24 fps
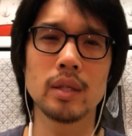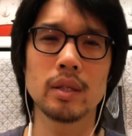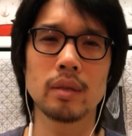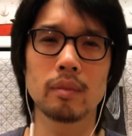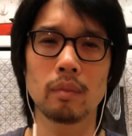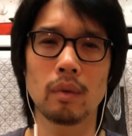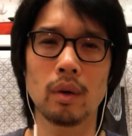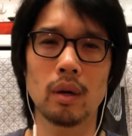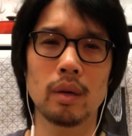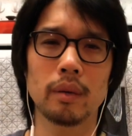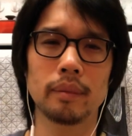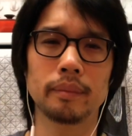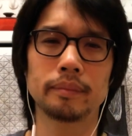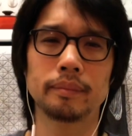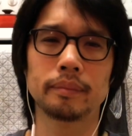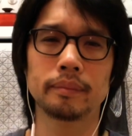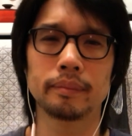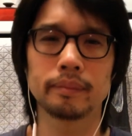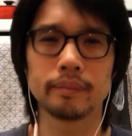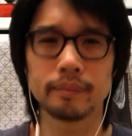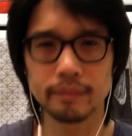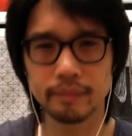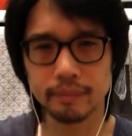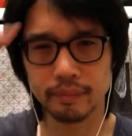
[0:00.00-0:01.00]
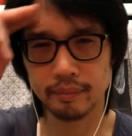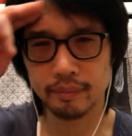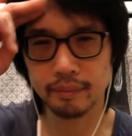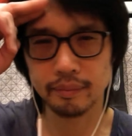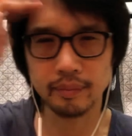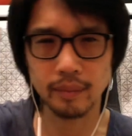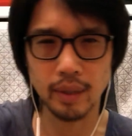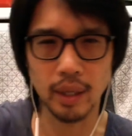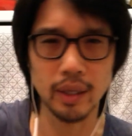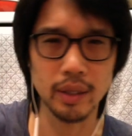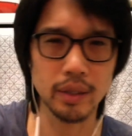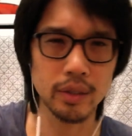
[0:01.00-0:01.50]
tomorrow.
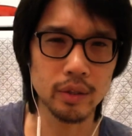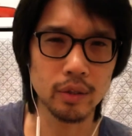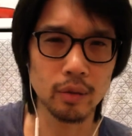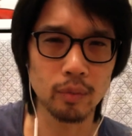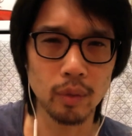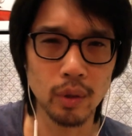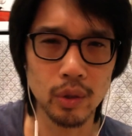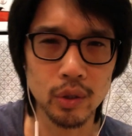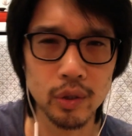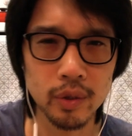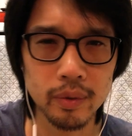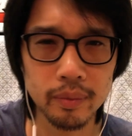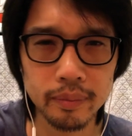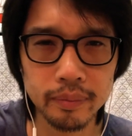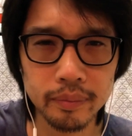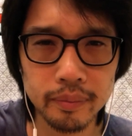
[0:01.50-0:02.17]
Thank you so much.